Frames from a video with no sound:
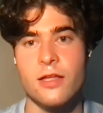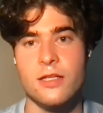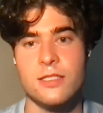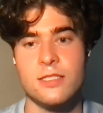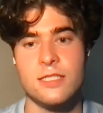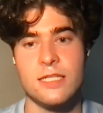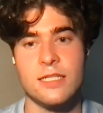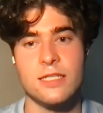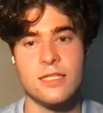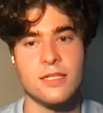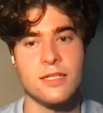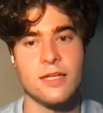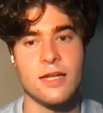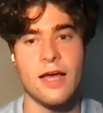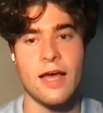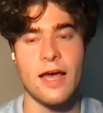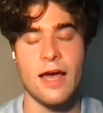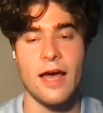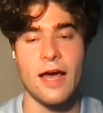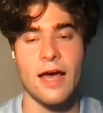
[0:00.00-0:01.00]
didn't
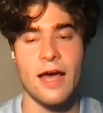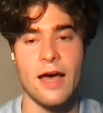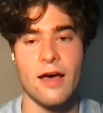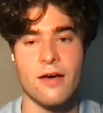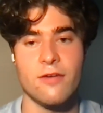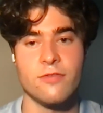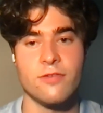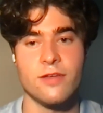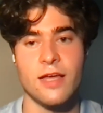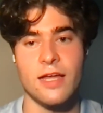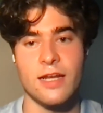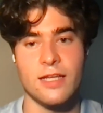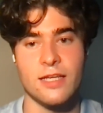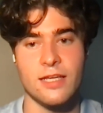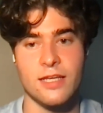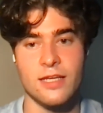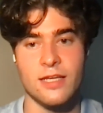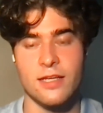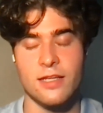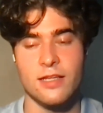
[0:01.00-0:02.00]
have
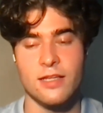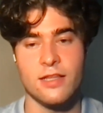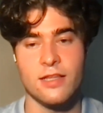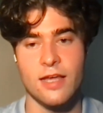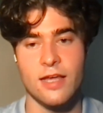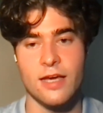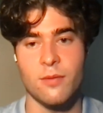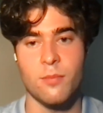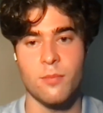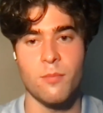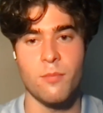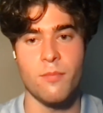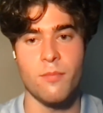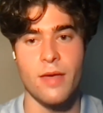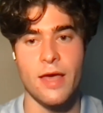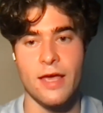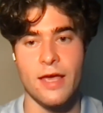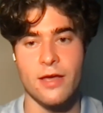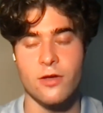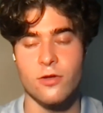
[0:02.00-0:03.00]
any like
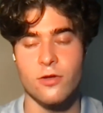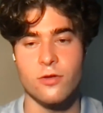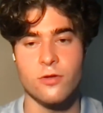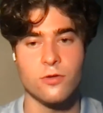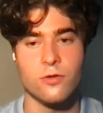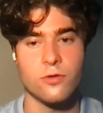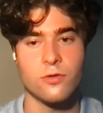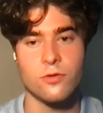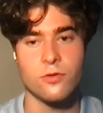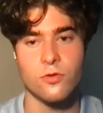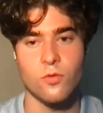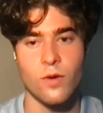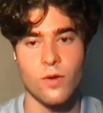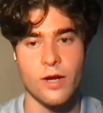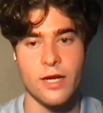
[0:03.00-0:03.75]
male great